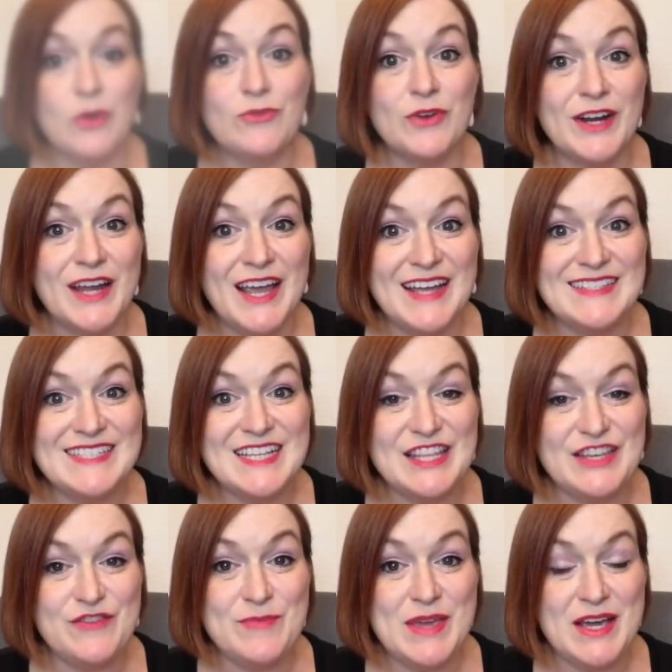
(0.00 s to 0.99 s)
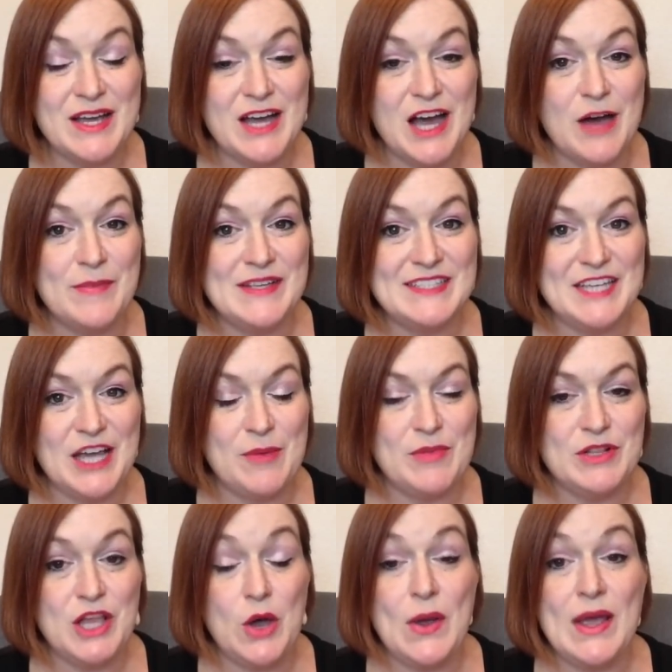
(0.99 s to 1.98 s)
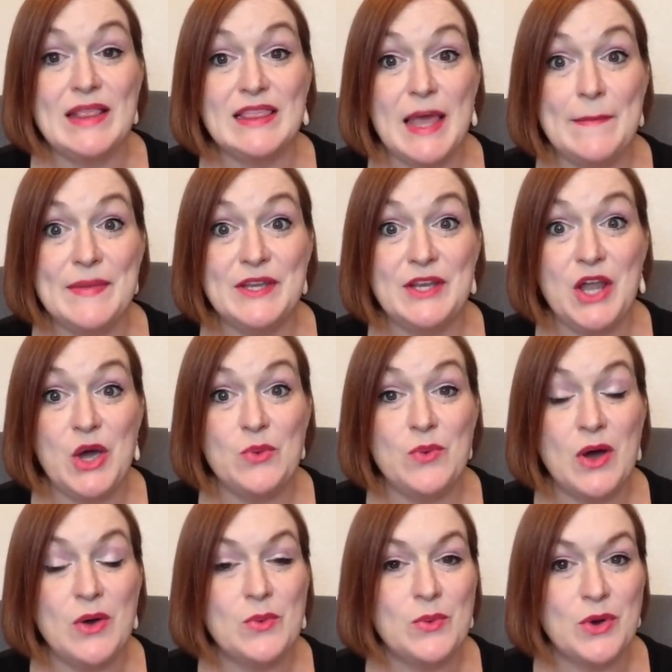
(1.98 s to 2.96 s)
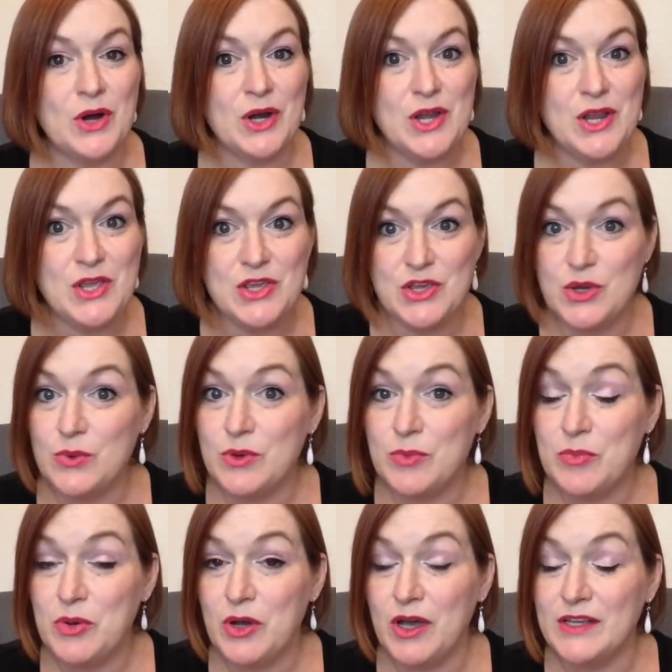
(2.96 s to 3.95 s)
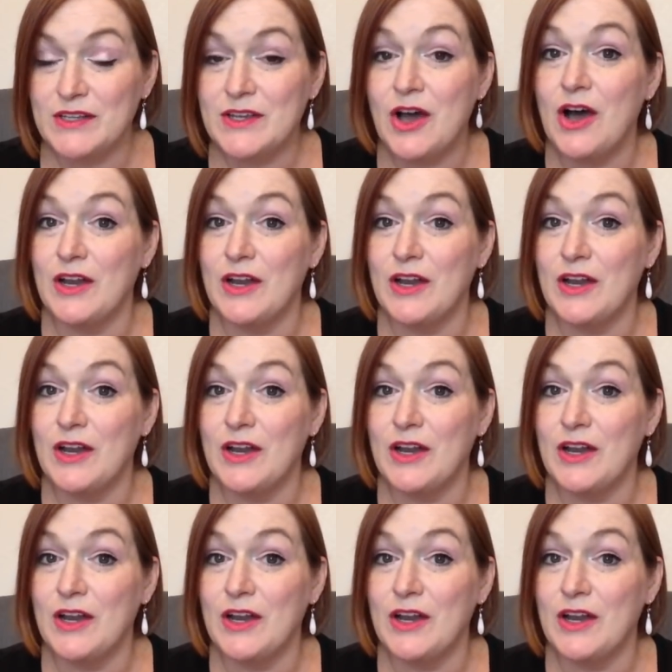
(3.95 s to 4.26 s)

forget to leave me a comment down below and let me know what word you would put